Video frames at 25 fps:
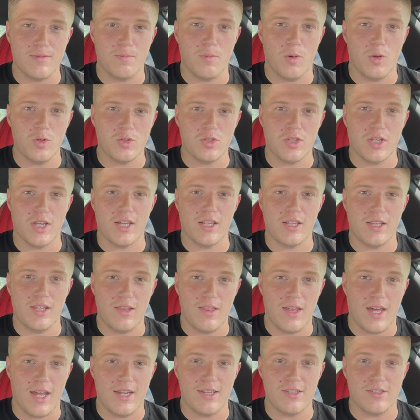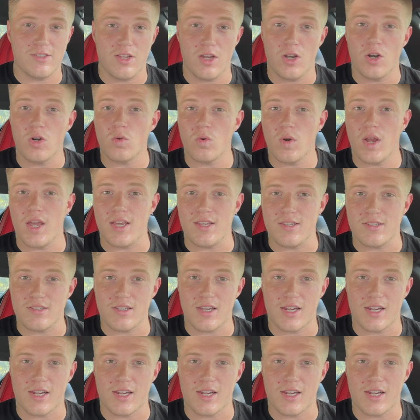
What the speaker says: most likely that is their race.